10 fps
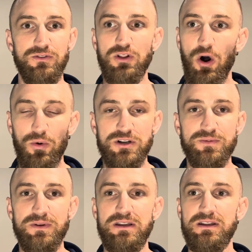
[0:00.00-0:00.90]
lower
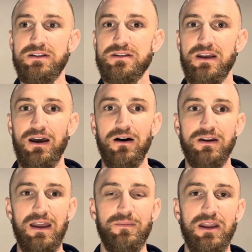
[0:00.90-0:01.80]
speeds,
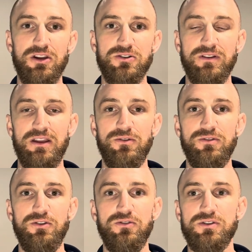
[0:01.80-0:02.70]
okay, making sure that you
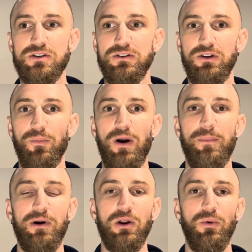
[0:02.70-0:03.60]
use,
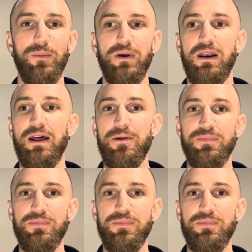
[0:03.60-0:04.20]
proper equipment.